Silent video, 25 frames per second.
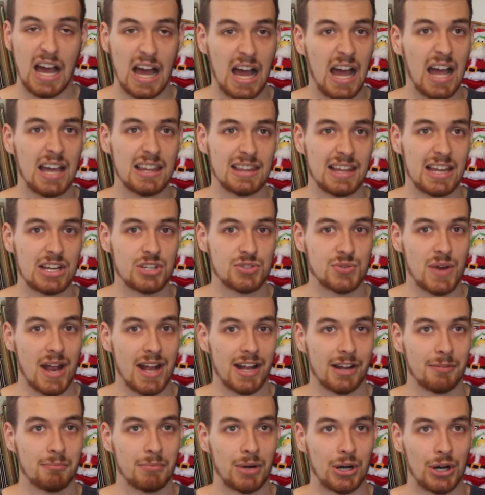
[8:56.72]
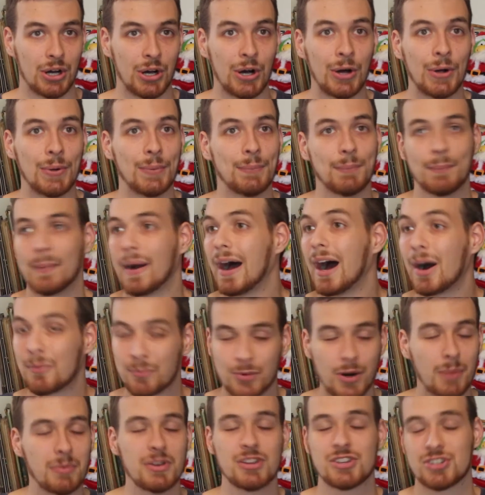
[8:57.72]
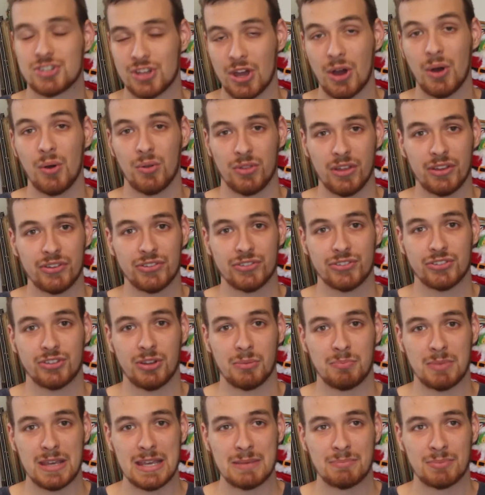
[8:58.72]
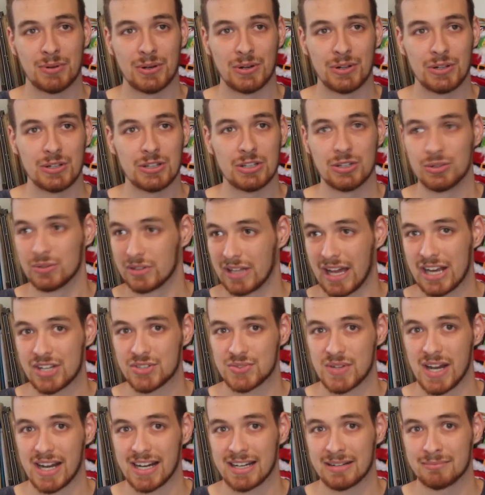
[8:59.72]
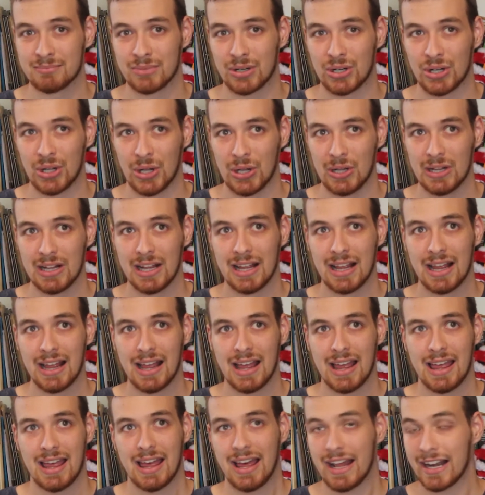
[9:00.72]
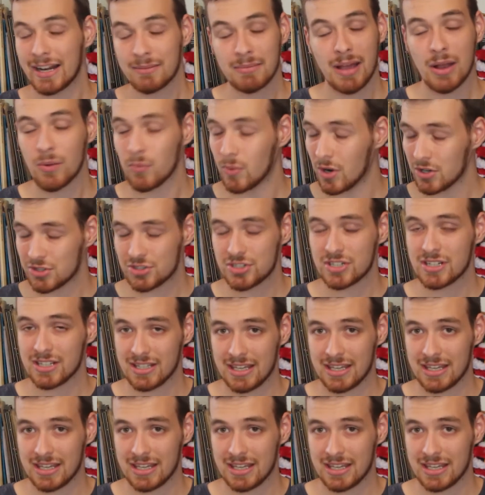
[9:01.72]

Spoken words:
I like Dragon Ball. I'll probably show this to people who like Dragon Ball, and I might watch it